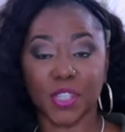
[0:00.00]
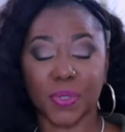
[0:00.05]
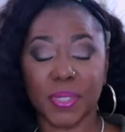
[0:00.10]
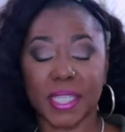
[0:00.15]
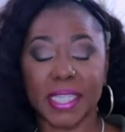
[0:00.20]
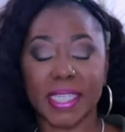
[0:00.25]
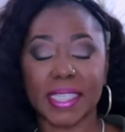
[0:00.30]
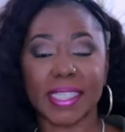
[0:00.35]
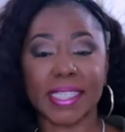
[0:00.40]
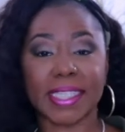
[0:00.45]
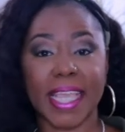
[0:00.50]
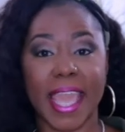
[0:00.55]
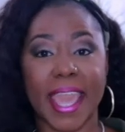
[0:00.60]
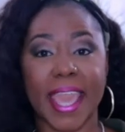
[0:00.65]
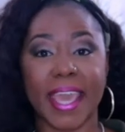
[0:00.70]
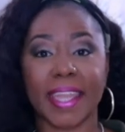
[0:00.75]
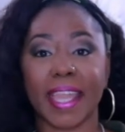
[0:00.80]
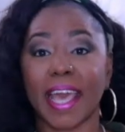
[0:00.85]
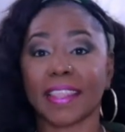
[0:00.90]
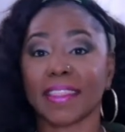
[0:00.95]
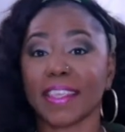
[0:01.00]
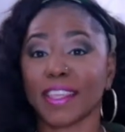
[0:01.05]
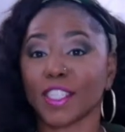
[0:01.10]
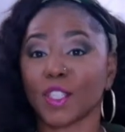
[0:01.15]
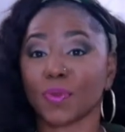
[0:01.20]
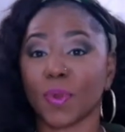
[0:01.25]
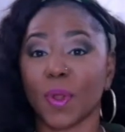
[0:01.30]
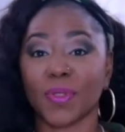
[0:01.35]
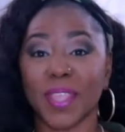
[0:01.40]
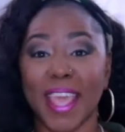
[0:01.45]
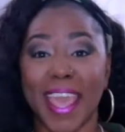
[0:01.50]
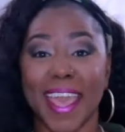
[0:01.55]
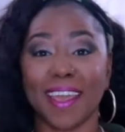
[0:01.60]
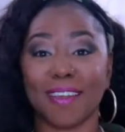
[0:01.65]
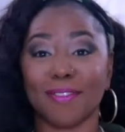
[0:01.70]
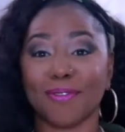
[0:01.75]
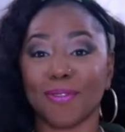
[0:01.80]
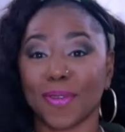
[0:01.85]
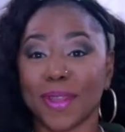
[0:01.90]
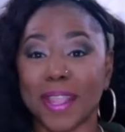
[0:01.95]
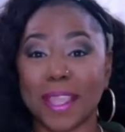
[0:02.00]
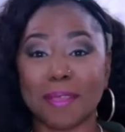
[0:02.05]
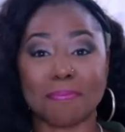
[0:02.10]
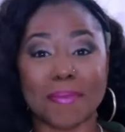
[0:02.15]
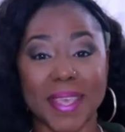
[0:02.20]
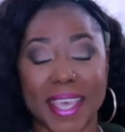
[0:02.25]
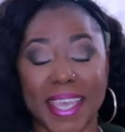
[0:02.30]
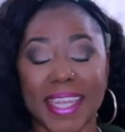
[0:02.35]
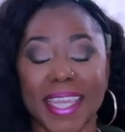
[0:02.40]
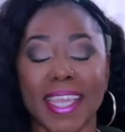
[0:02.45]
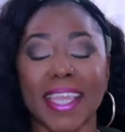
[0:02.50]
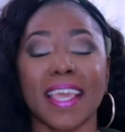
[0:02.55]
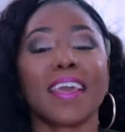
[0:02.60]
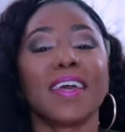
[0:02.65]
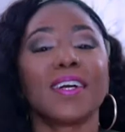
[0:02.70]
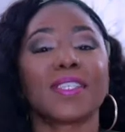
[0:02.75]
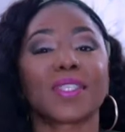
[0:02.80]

units and I think it's worth every penny.